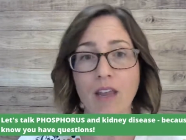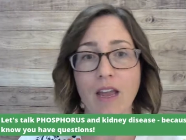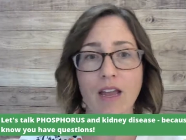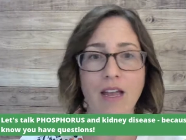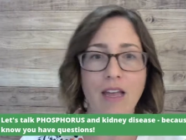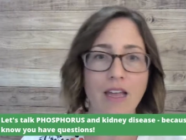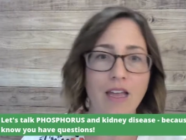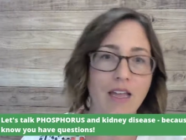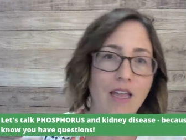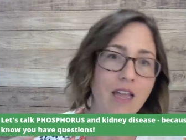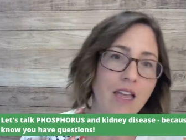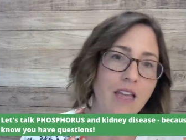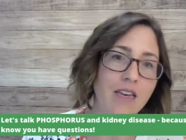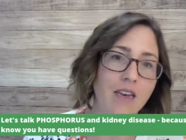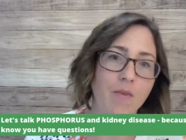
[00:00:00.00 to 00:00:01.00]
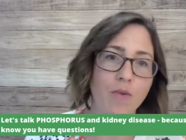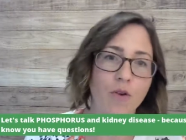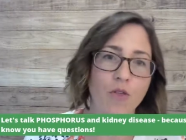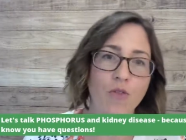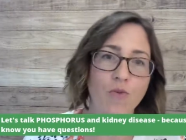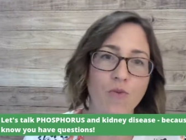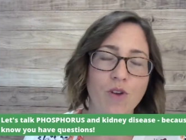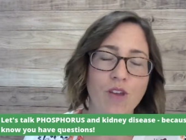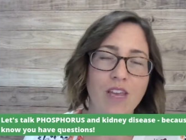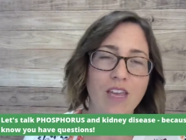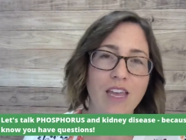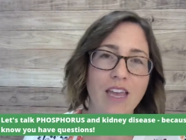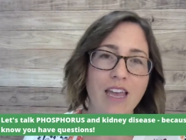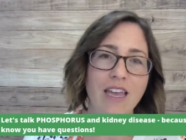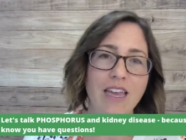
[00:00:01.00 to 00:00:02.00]
Uh, number
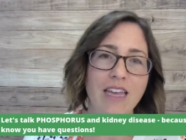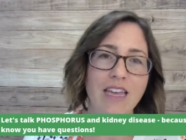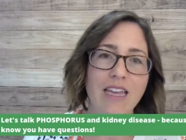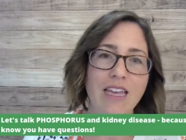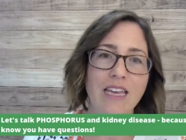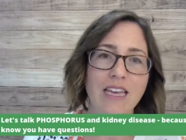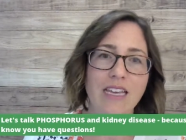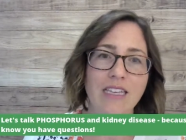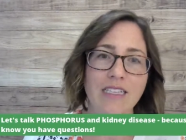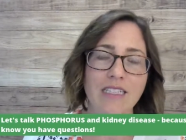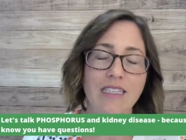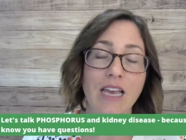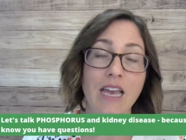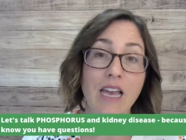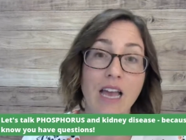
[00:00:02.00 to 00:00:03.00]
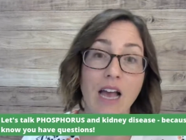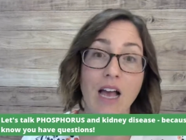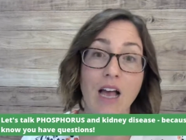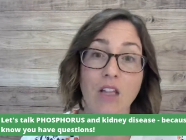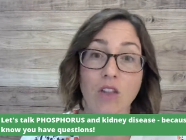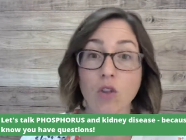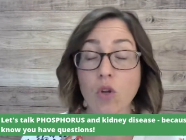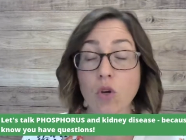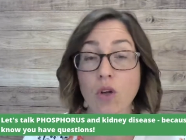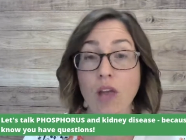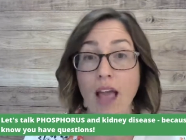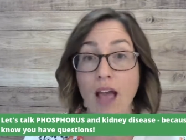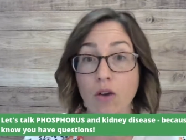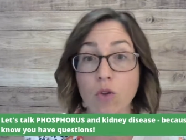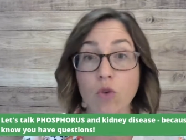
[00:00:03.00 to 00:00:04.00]
three is uh, look
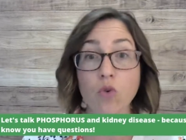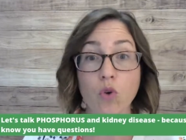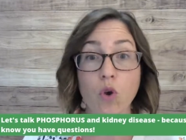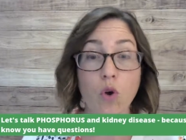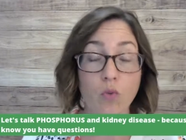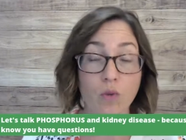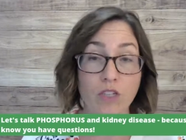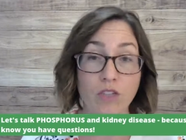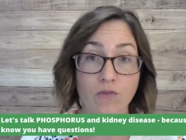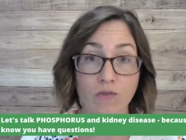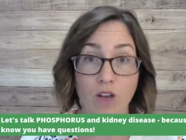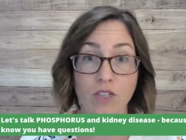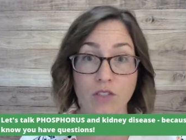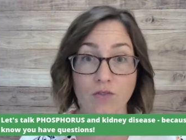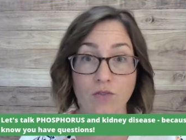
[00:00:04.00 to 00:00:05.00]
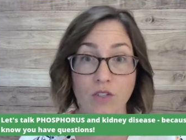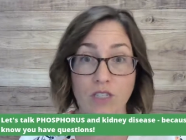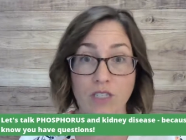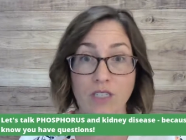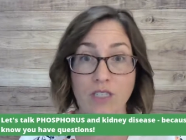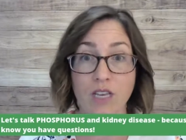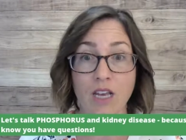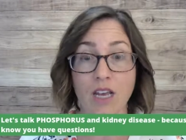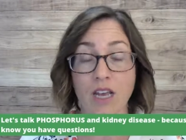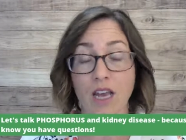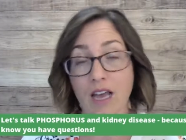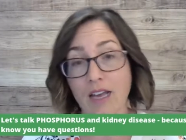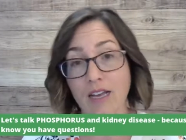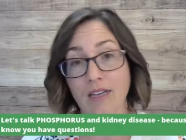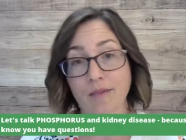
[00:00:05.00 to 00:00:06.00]
how you know which phosphorus.
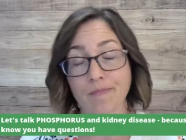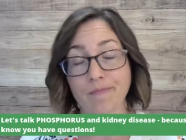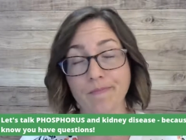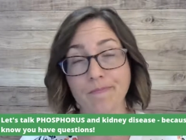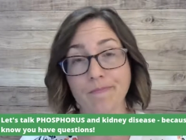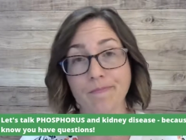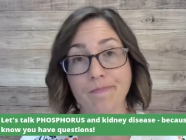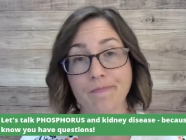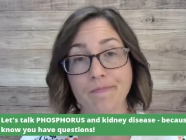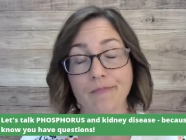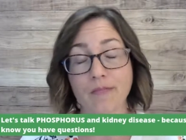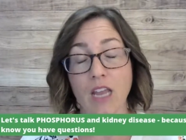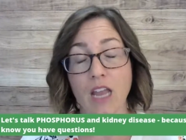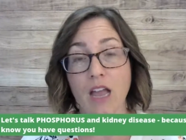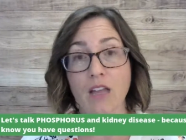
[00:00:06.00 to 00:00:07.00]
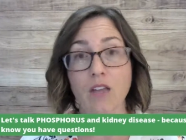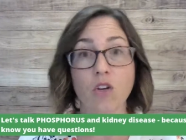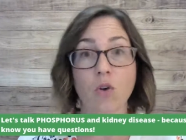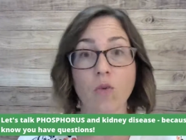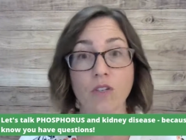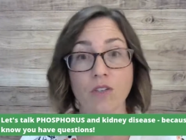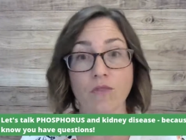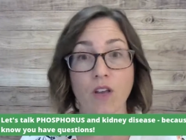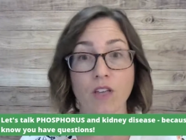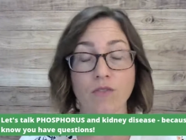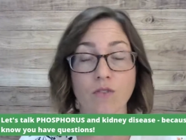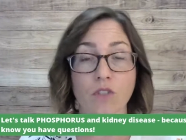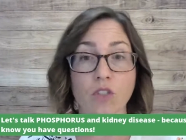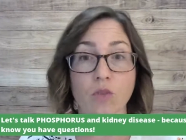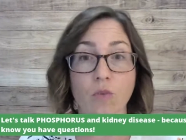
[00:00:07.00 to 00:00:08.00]
Um, How you know which
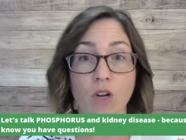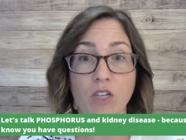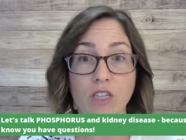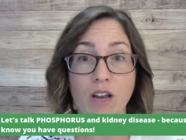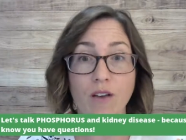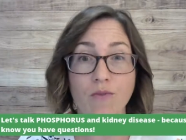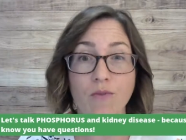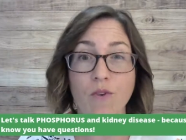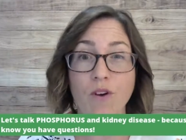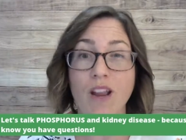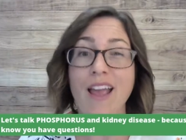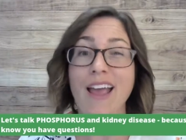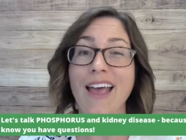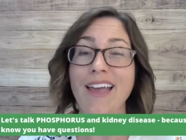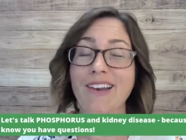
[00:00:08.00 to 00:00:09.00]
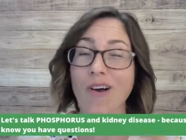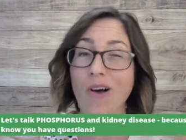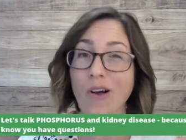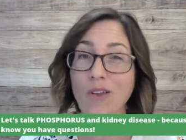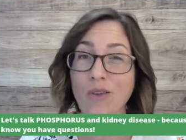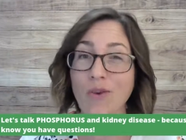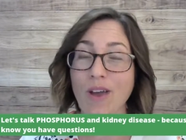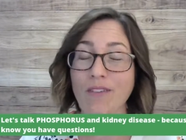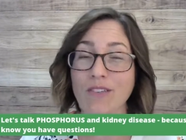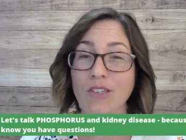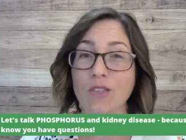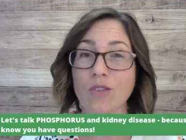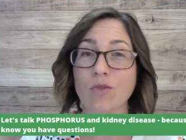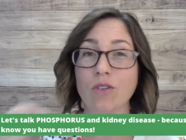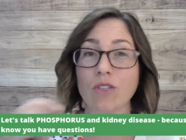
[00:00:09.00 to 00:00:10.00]
phosphorus to watch out for, and all you have
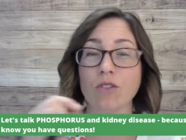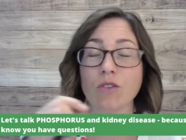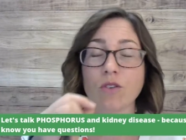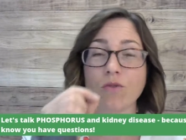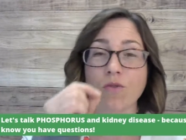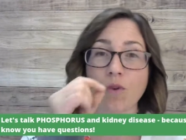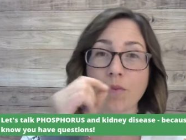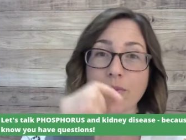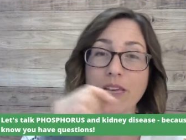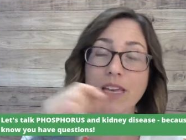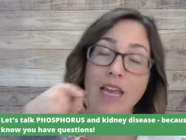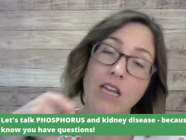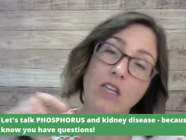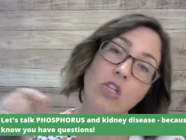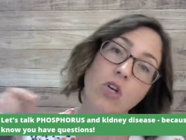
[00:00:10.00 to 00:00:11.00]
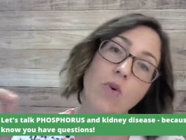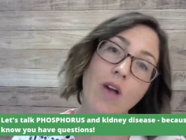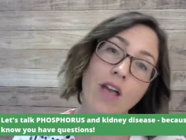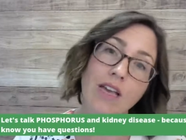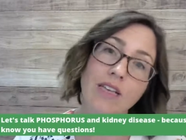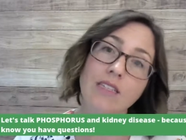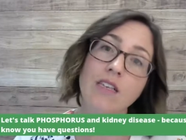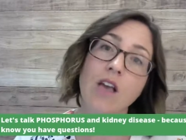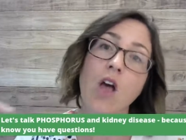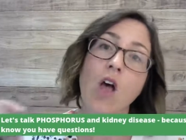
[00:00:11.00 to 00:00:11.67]
to do is look for P H O S